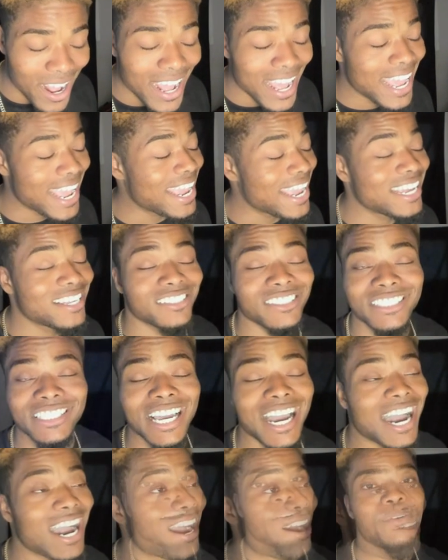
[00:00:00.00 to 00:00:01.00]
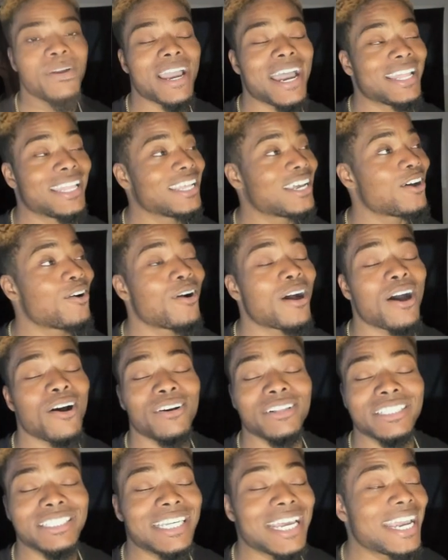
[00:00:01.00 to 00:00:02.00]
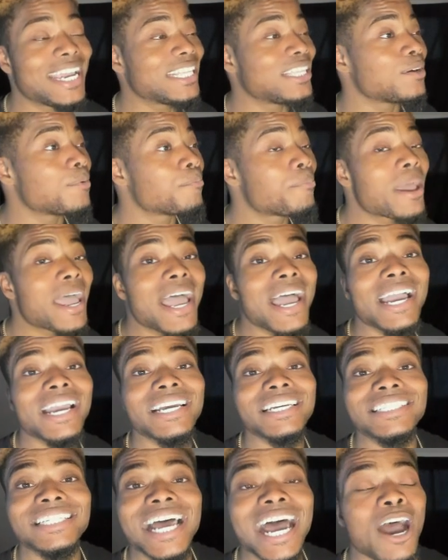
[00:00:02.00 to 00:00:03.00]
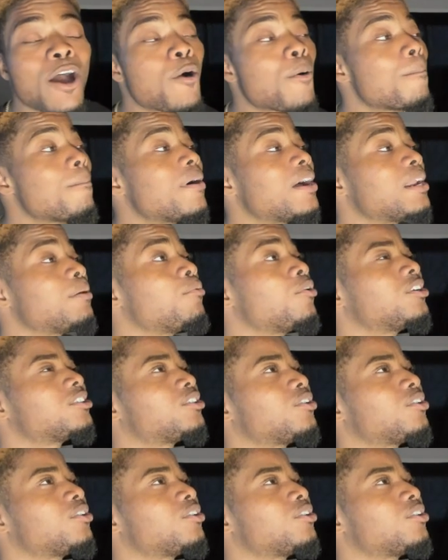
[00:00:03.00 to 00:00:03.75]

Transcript: Hands down. We had to go out and take them packets out, buddy boy.